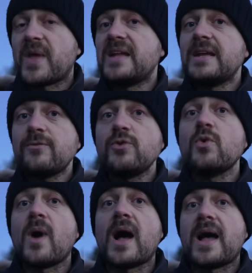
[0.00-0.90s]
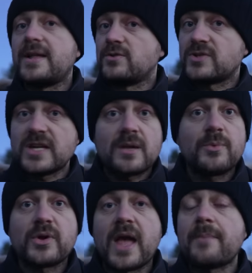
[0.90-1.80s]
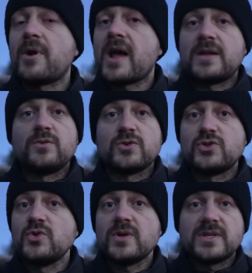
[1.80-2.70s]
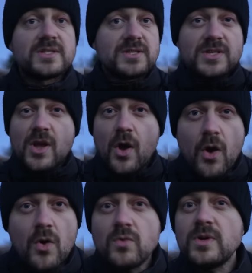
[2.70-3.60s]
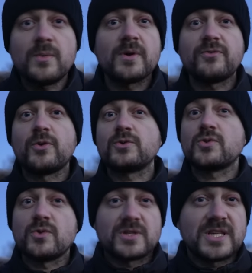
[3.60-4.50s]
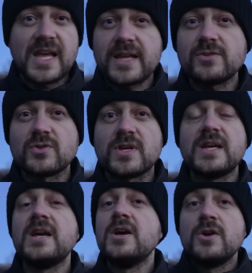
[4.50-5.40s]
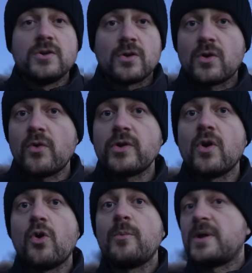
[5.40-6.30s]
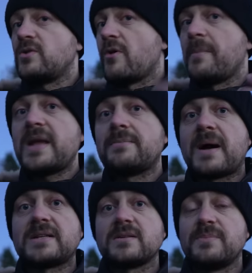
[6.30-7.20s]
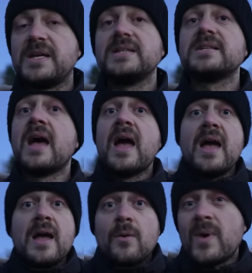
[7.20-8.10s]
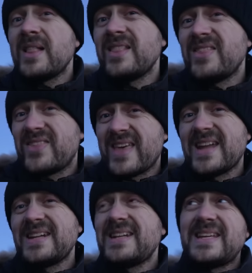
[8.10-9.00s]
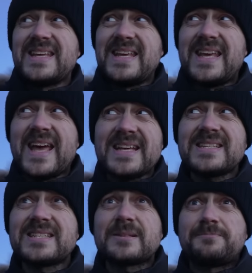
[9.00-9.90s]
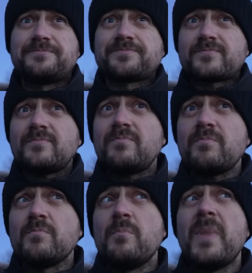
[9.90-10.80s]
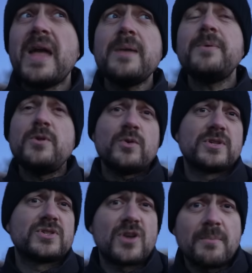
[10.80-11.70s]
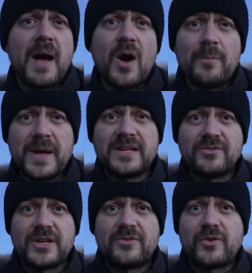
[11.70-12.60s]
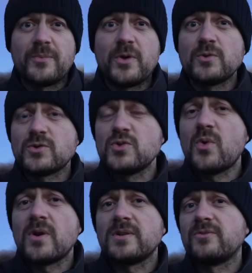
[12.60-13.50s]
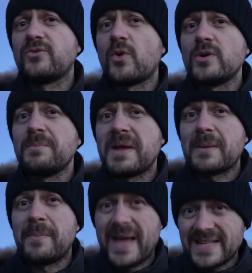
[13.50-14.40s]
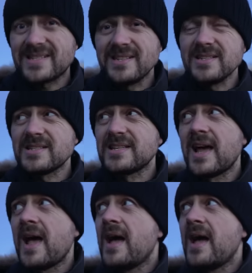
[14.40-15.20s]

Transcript: And if you are and you set up your camera and you're sure this is the only one photo you're taking today, you're going home and you have made a masterpiece, well then yes, maybe you can somehow benefit from those 240 megapixels.